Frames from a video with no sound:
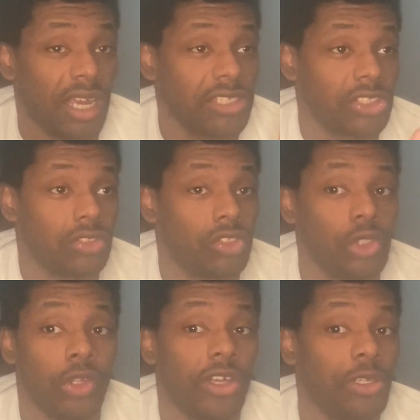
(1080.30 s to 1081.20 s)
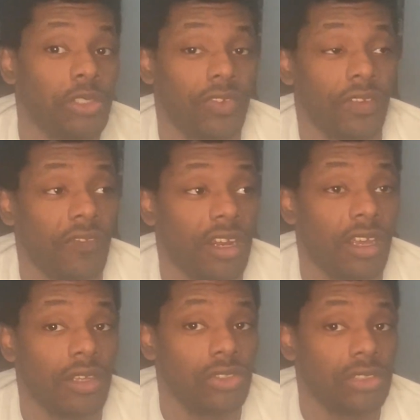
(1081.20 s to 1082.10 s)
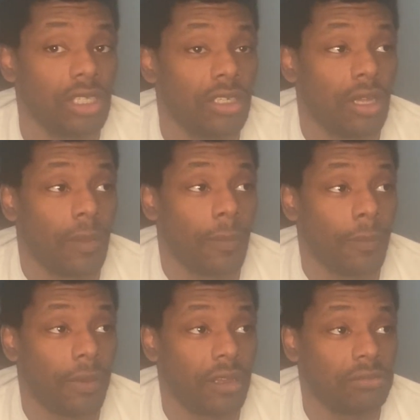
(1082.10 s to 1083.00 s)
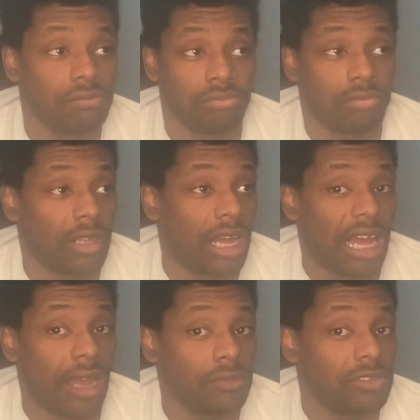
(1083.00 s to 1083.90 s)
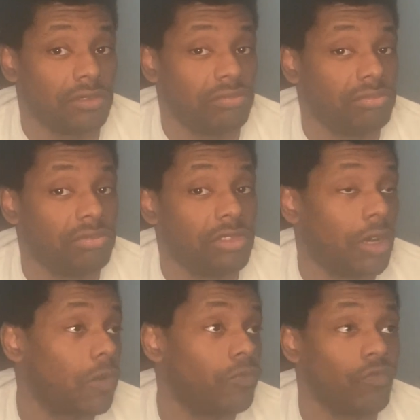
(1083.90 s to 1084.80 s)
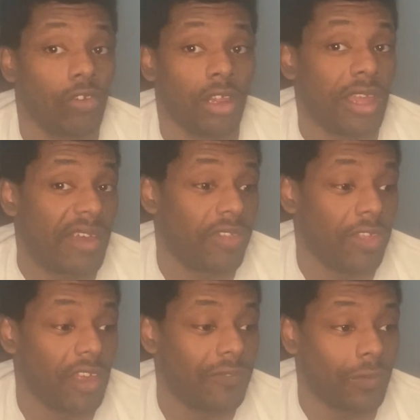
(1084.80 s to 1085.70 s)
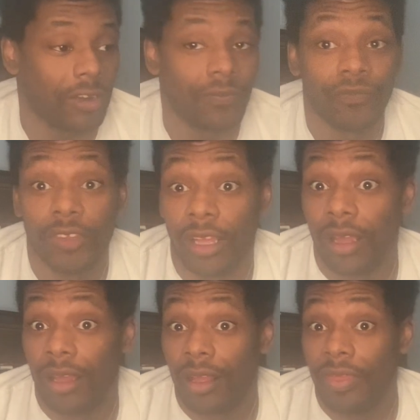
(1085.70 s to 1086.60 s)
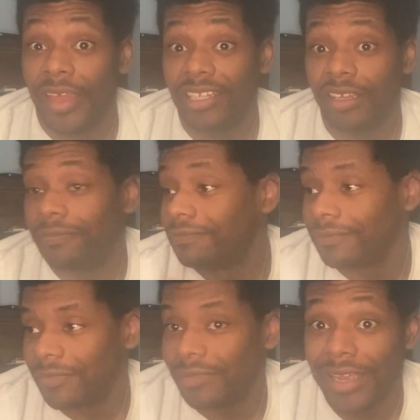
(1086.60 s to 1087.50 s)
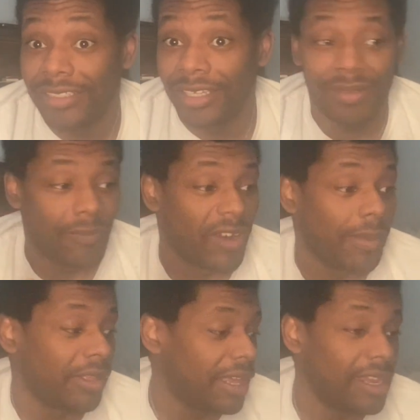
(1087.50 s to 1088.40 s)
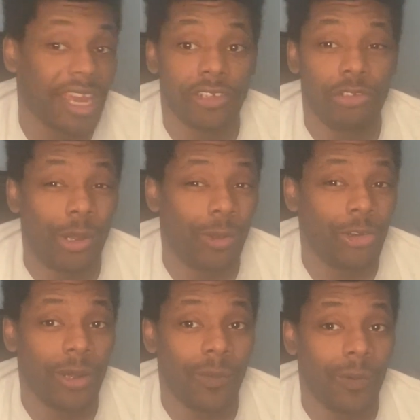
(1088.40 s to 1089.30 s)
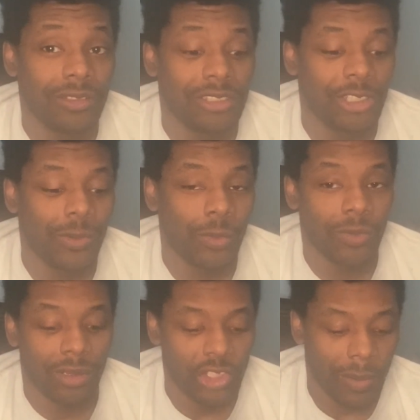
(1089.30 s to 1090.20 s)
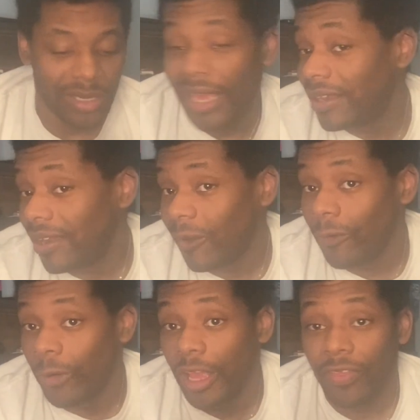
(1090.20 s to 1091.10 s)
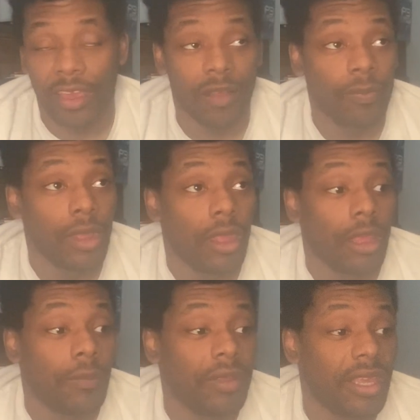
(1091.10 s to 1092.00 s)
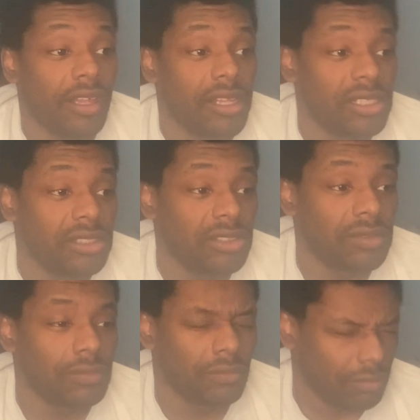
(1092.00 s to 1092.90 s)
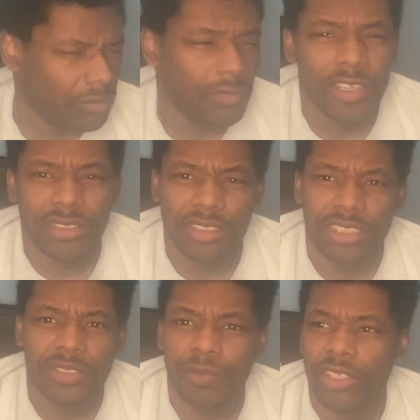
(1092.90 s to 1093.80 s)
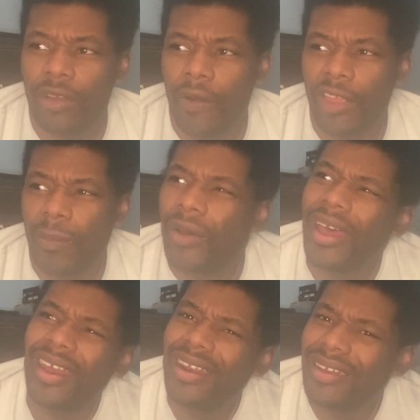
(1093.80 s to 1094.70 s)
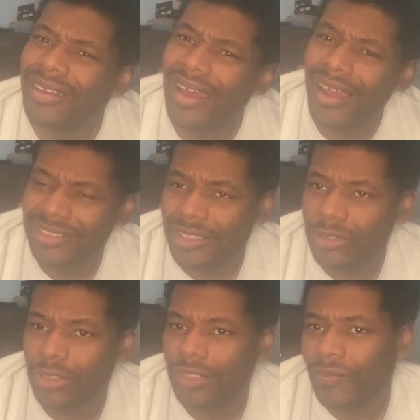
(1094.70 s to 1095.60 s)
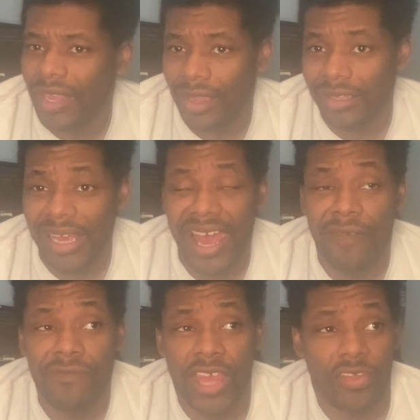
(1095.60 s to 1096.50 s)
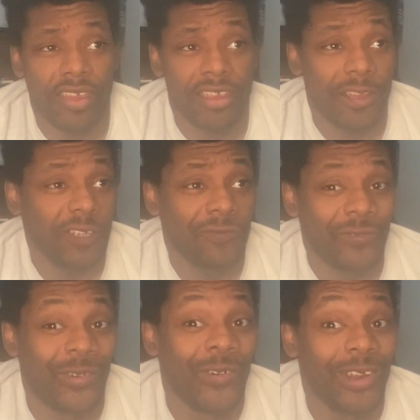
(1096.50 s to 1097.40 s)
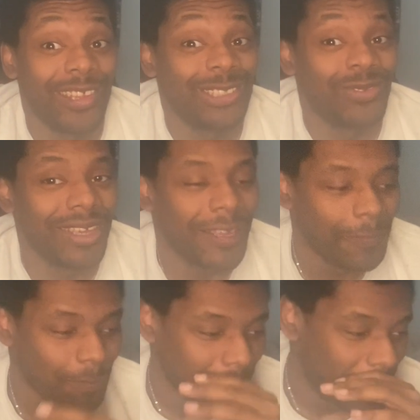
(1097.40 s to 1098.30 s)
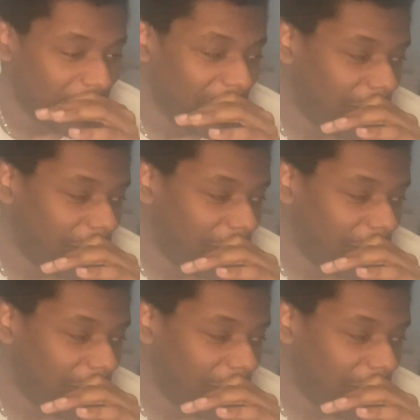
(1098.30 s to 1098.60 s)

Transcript: and just do those for the videos. But I don't really have a thing for it. That's it. I'm rambling, and I don't know what to do about an ending or anything, because this is just me talking about editing, essentially, because I have nothing else for this week. It's